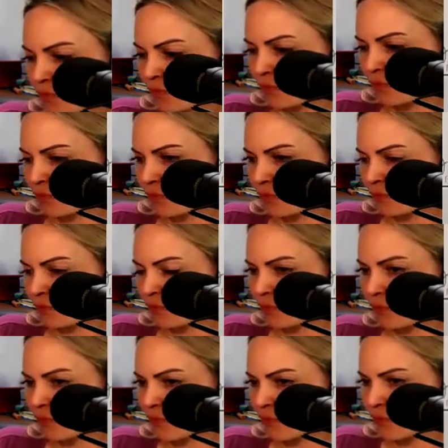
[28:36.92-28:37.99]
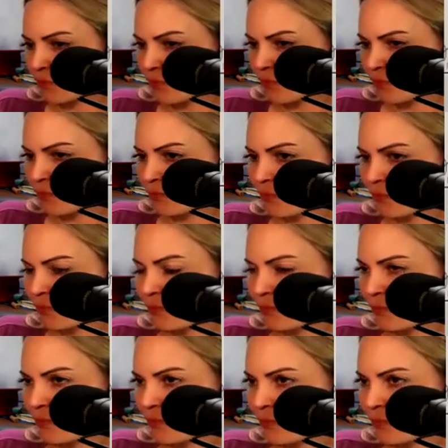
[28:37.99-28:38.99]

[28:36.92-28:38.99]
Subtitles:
No words are spoken by the person on screen.